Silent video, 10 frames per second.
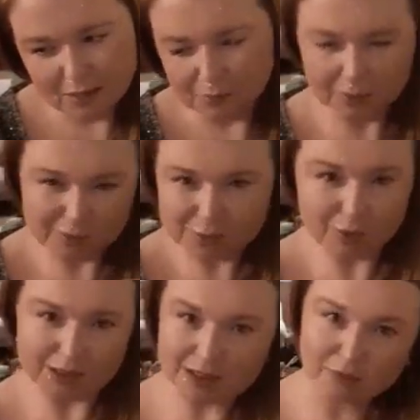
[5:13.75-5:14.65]
but it's
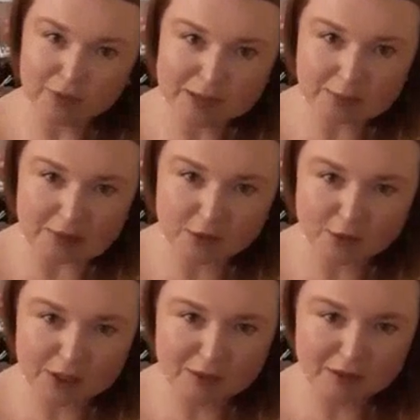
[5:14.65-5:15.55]
quite
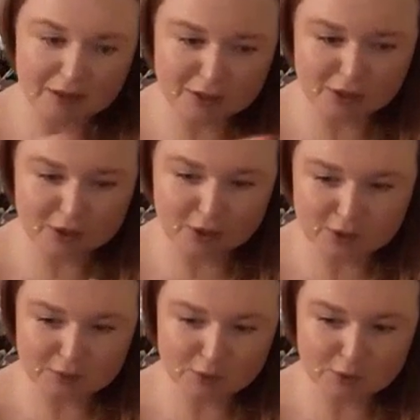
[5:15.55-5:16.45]
self-explanatory. I just got
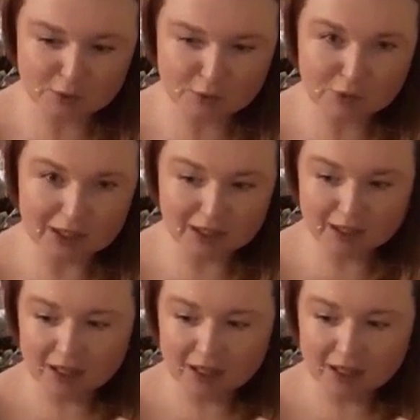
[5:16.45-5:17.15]
some jute string,